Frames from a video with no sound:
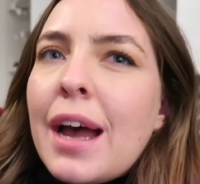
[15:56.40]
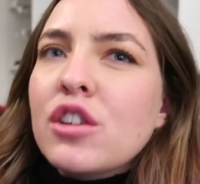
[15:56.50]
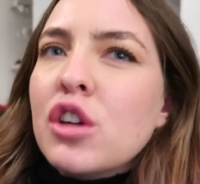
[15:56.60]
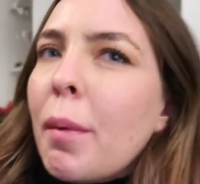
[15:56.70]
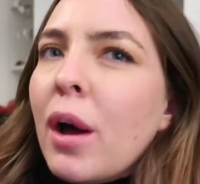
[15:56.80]

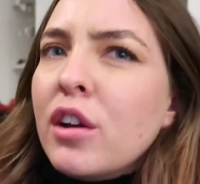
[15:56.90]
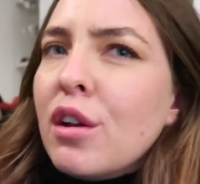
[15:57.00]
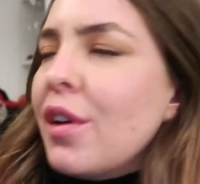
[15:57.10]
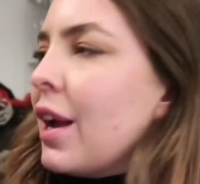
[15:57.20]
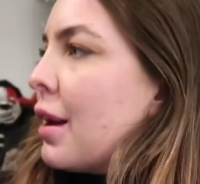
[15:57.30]
texture, but I
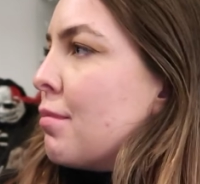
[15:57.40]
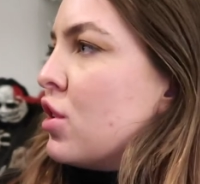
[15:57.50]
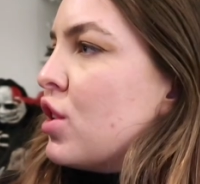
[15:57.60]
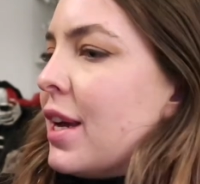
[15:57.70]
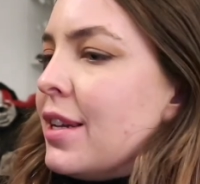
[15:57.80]
don't think it had
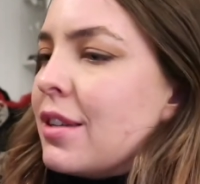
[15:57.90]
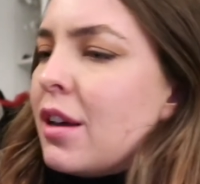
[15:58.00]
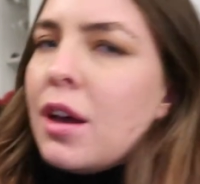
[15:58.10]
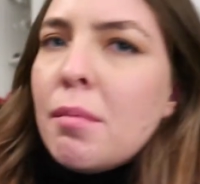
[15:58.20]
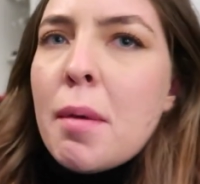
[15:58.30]
much taste.
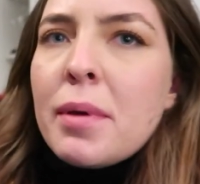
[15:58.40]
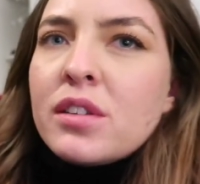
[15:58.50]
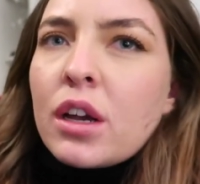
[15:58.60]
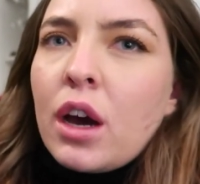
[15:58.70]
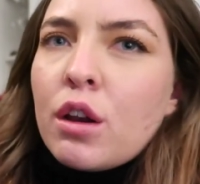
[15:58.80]
Maybe
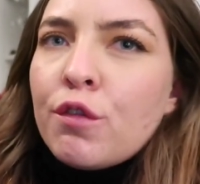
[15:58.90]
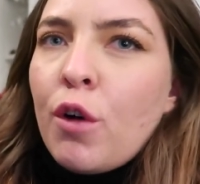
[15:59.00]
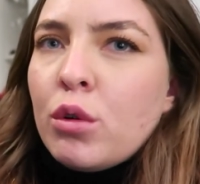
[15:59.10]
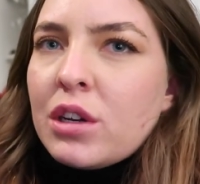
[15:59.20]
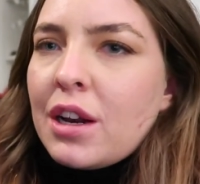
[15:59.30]
because I kind of
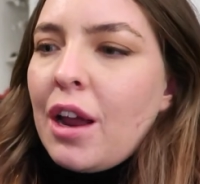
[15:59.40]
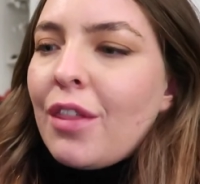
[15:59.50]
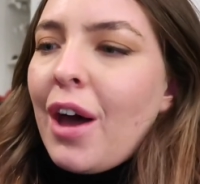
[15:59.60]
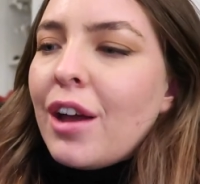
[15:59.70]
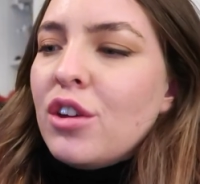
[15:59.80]
folded it like
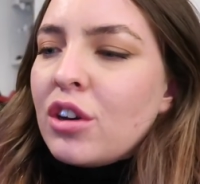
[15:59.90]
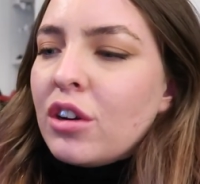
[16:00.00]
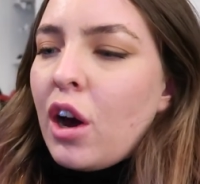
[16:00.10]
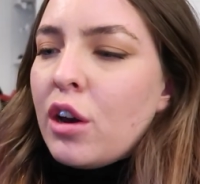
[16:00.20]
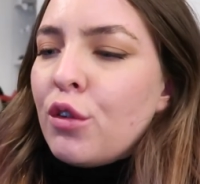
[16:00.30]
that, you can
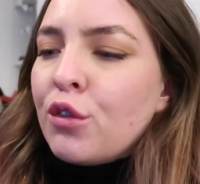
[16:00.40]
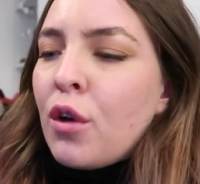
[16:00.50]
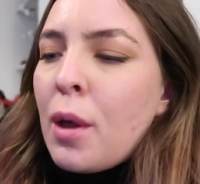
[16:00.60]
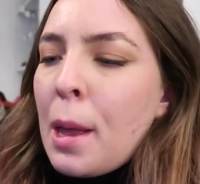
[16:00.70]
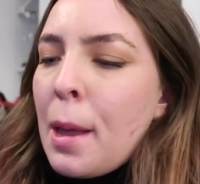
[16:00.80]
kind of
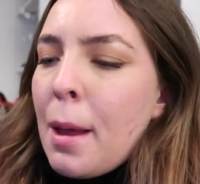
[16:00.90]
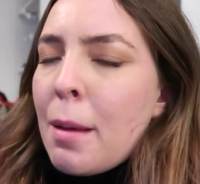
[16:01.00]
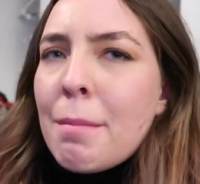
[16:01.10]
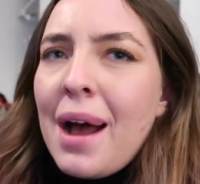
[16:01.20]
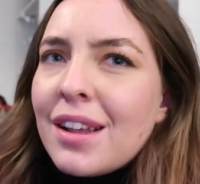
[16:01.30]

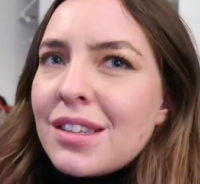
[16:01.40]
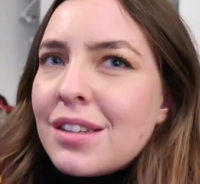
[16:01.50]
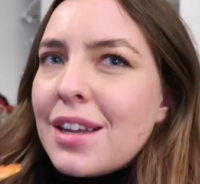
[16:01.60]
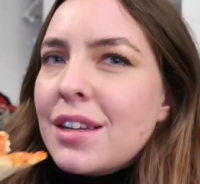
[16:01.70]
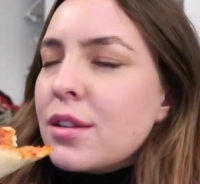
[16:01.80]
mask the
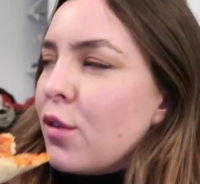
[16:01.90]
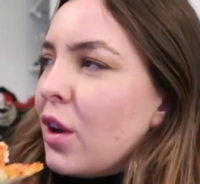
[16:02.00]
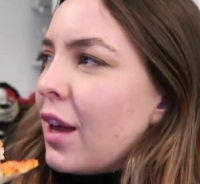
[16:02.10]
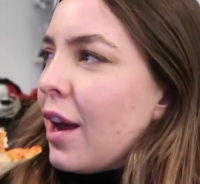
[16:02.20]
taste of it, I